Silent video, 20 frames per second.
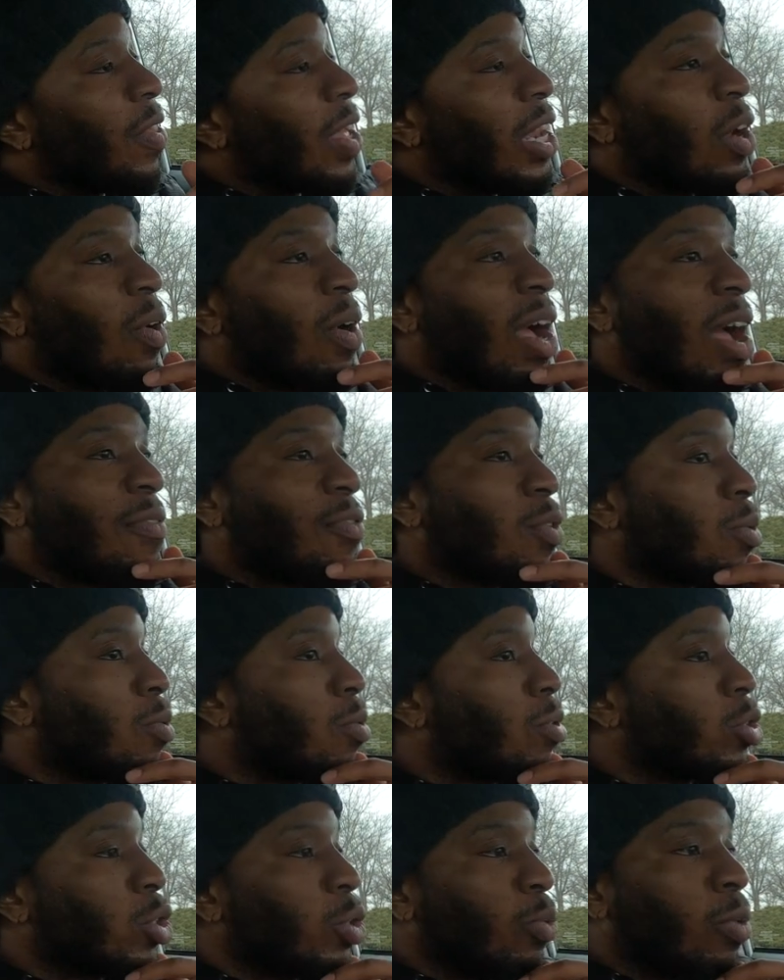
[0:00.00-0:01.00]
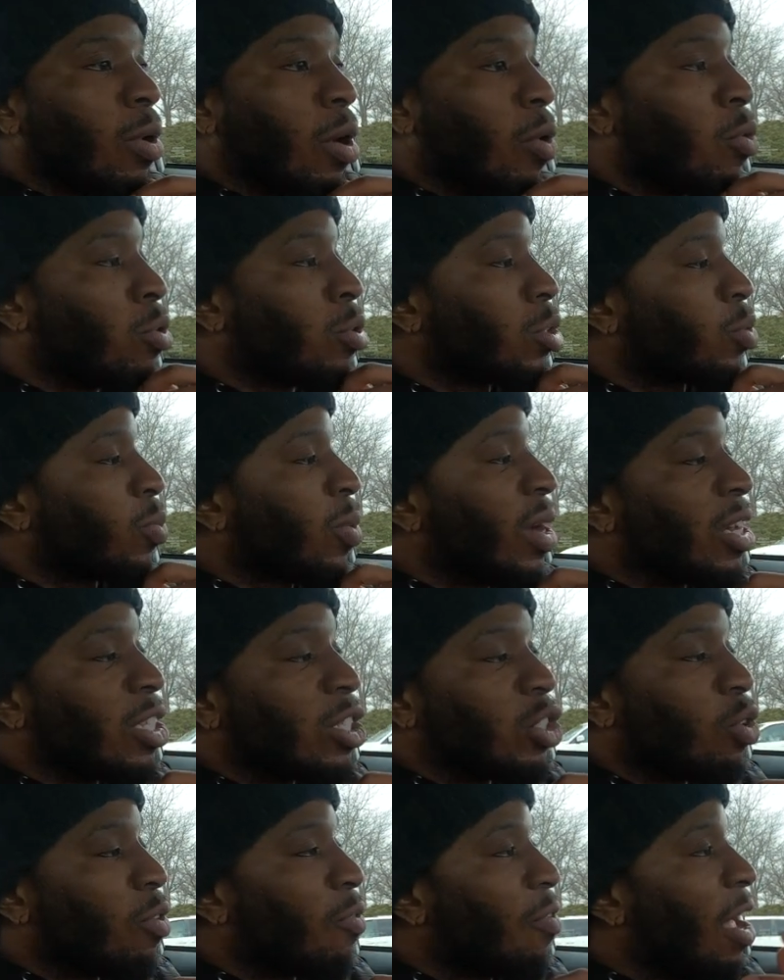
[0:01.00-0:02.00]
they don't have them grocery orders ready.
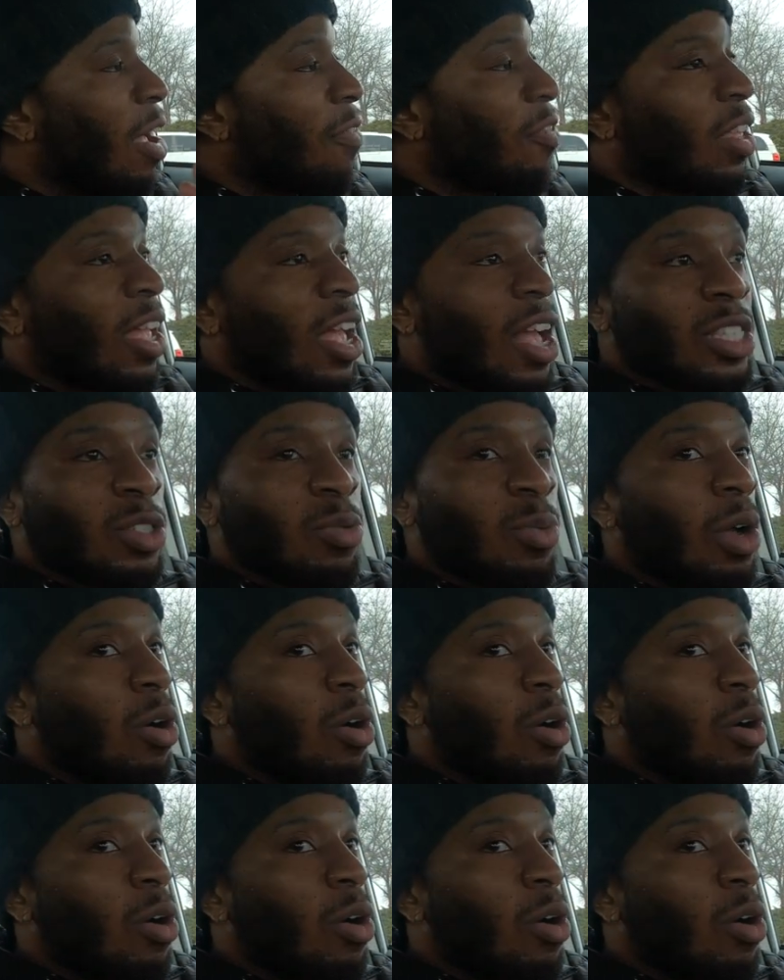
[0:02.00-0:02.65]
So if we have to cancel,